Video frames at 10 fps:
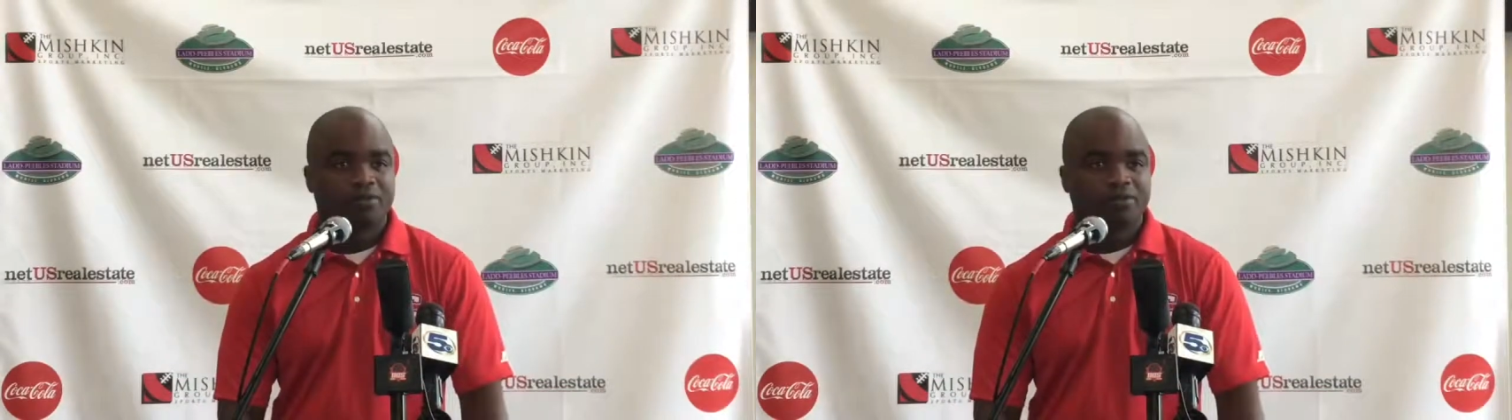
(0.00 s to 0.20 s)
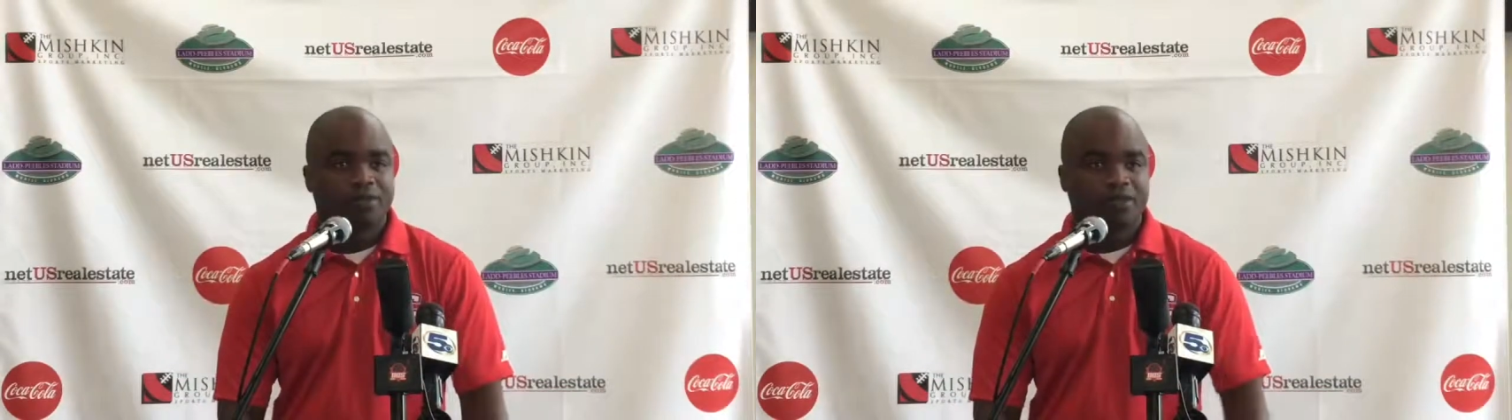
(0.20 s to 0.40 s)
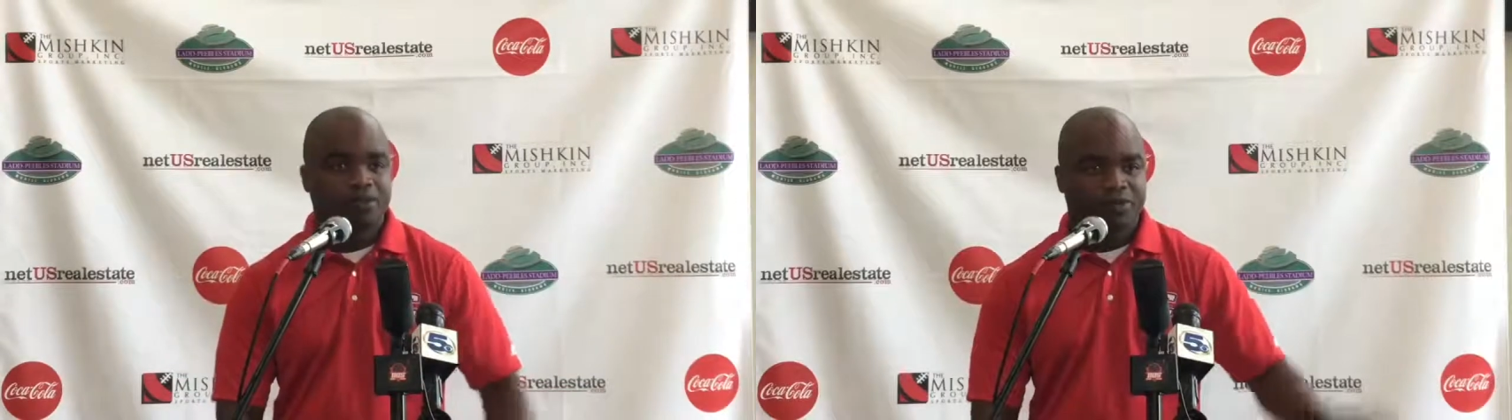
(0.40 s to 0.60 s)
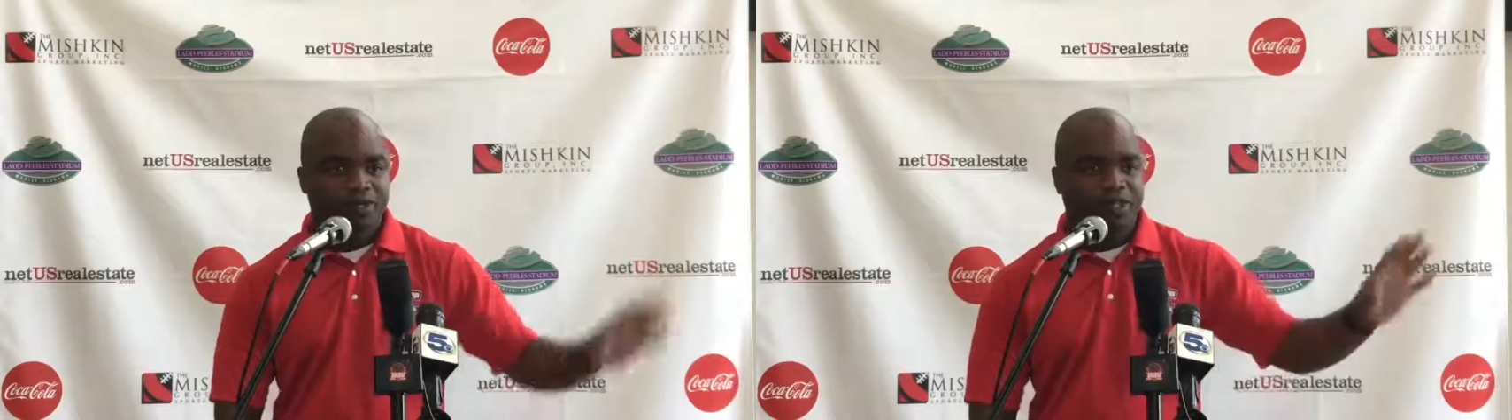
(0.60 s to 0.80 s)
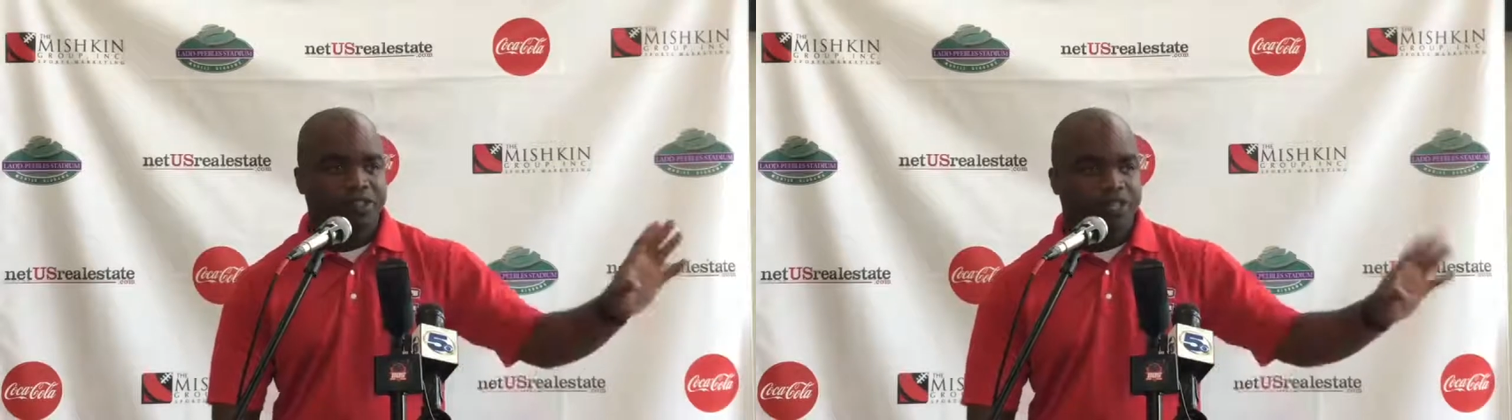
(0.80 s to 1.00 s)
We don't do
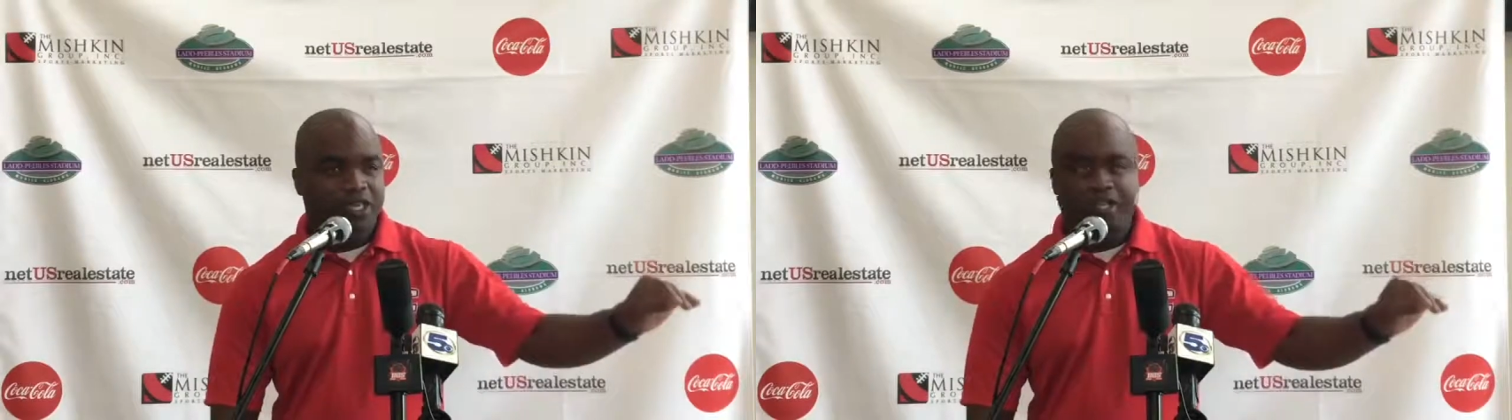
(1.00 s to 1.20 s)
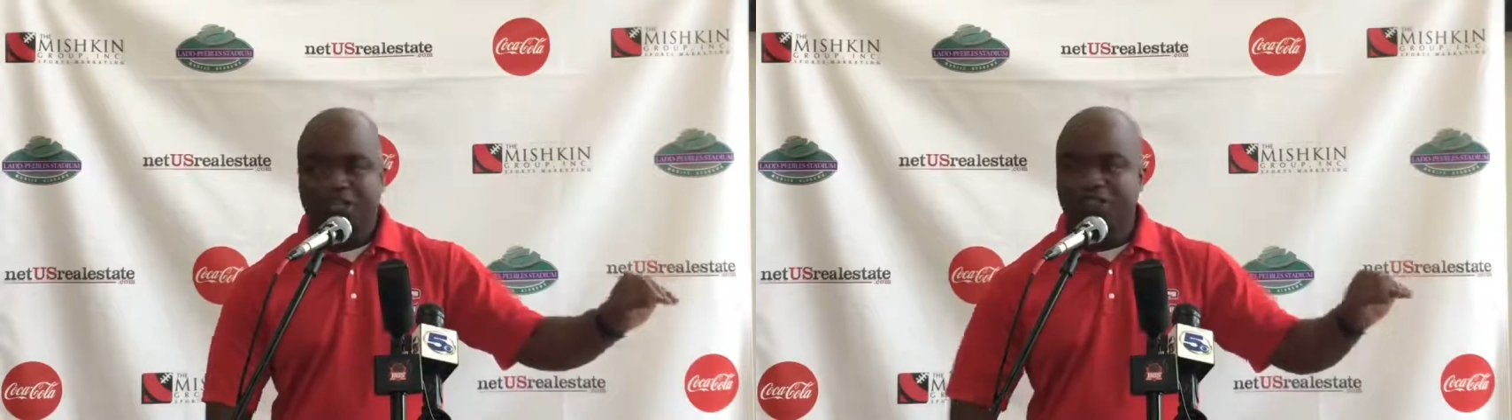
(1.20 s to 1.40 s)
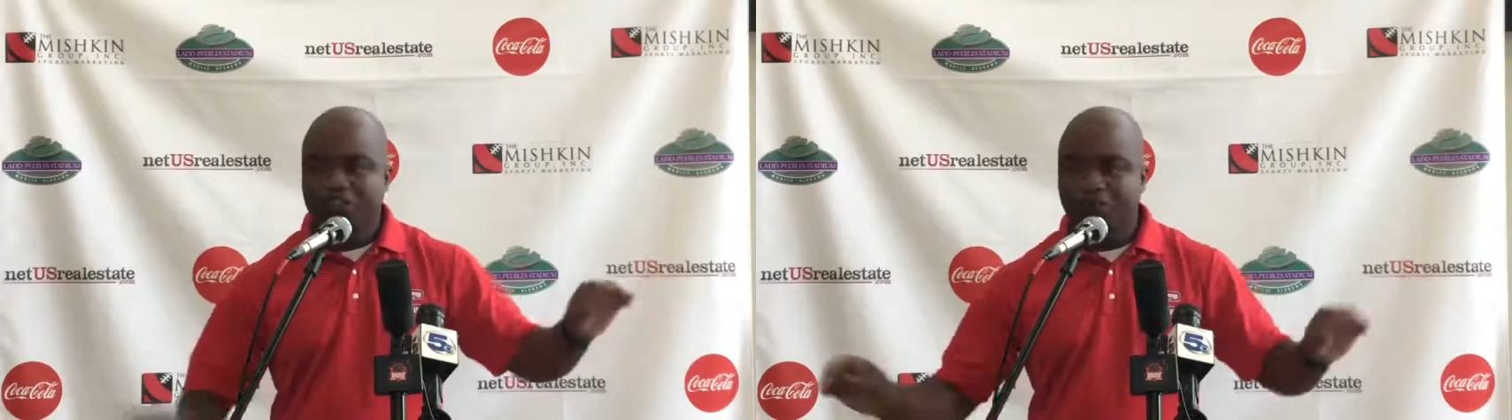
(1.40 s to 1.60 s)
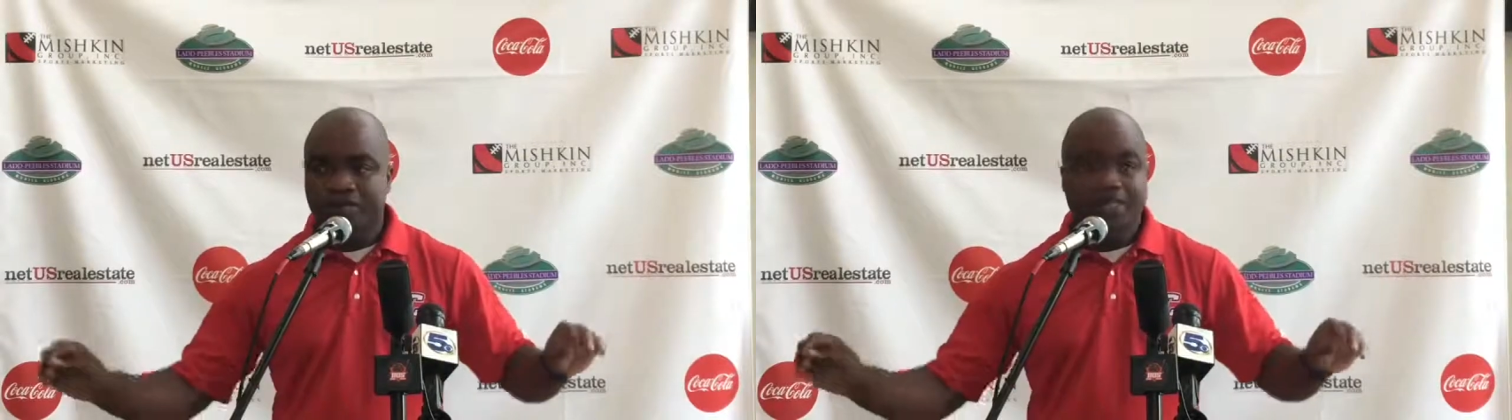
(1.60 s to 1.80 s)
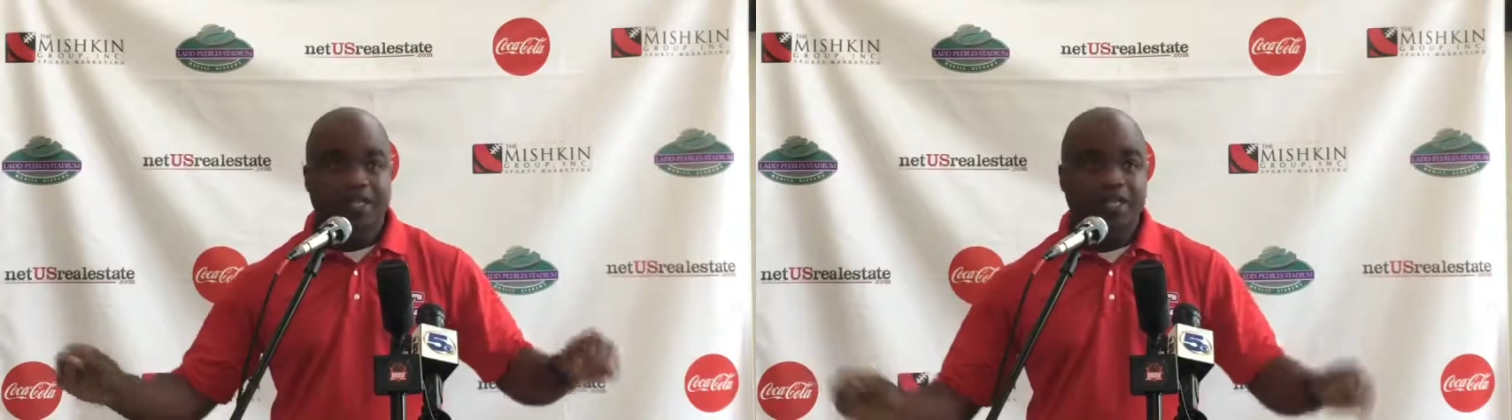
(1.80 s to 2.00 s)
a lot of janking and
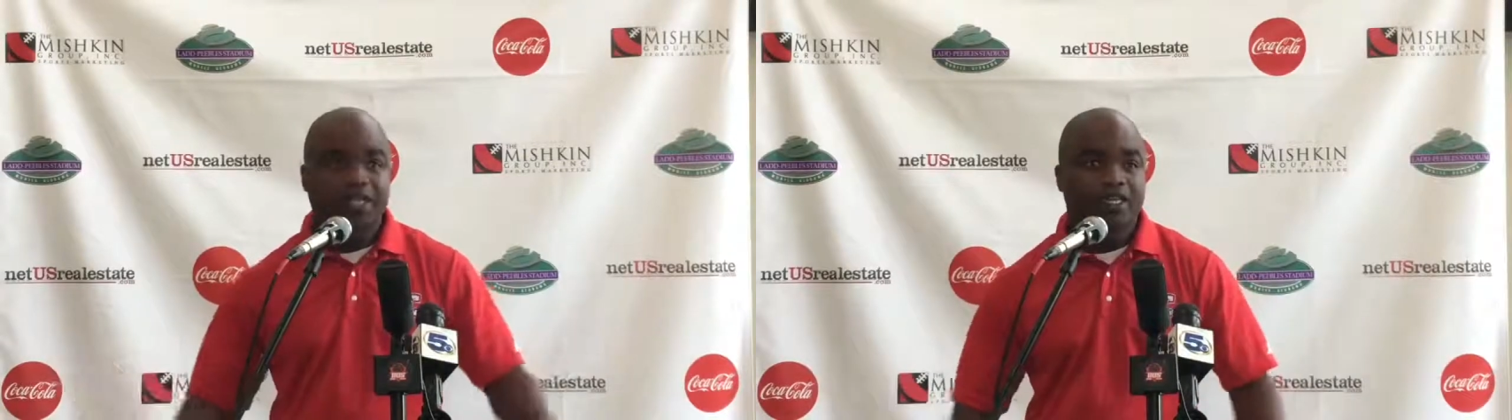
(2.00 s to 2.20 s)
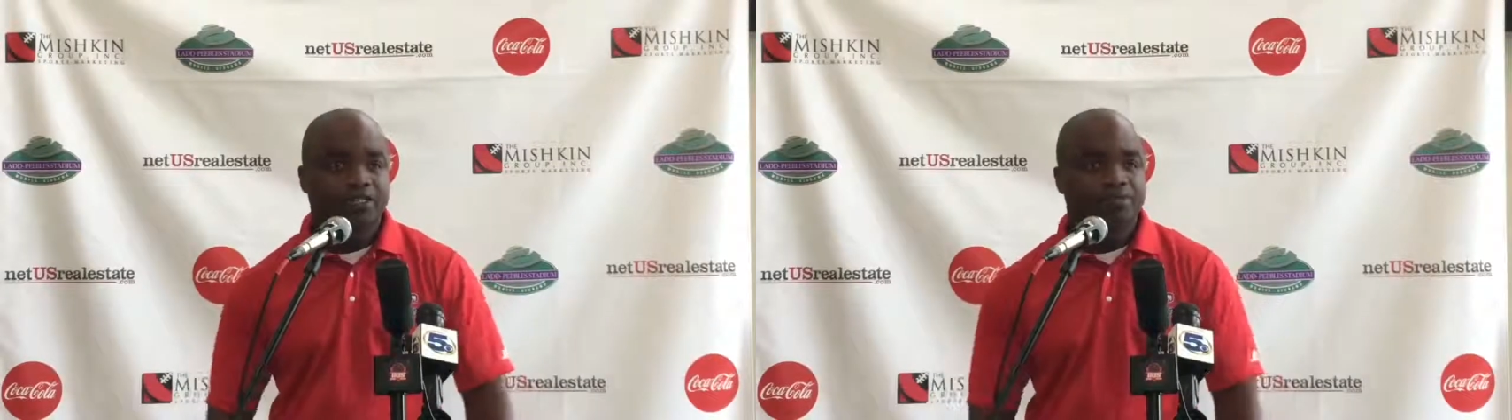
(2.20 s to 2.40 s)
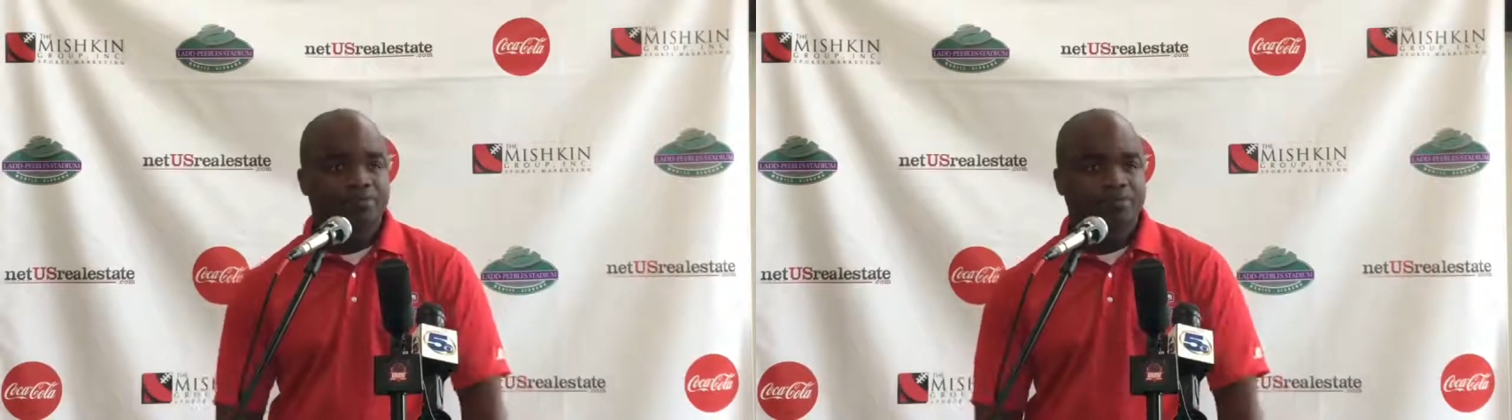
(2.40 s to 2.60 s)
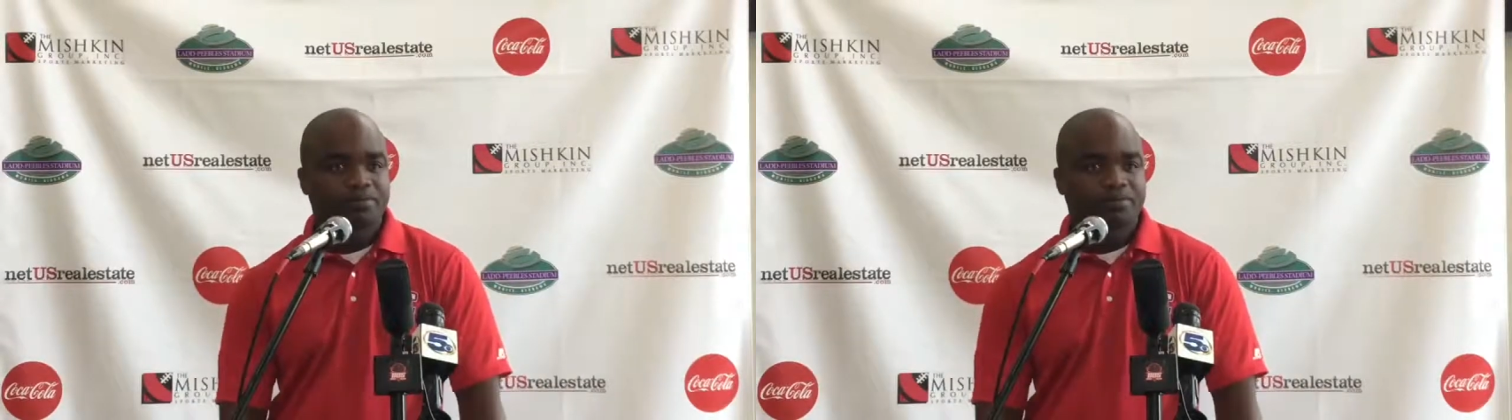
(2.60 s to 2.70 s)
joking in line.